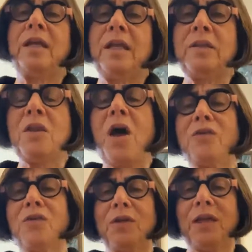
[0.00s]

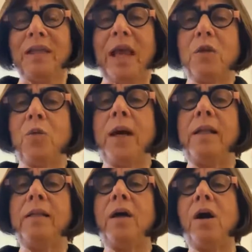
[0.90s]
not doing that
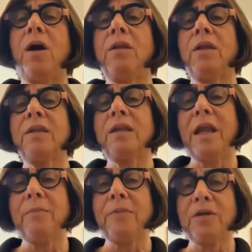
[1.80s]
well on the
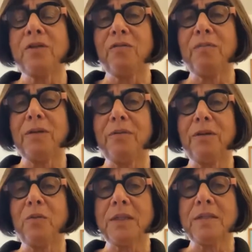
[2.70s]
numbers of
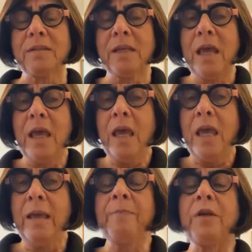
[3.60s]
people with
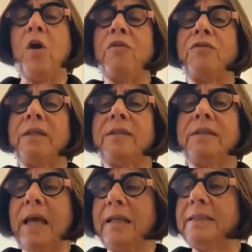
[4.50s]

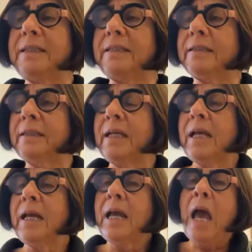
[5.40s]
COVID-19.
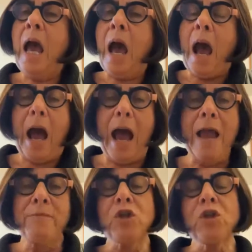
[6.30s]

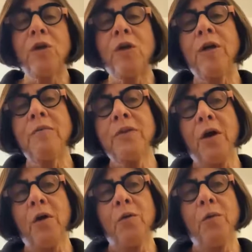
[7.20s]
I'm sure
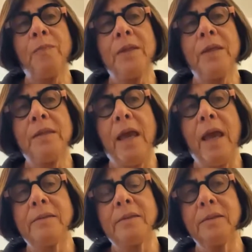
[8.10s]
though
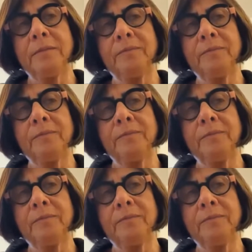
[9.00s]
that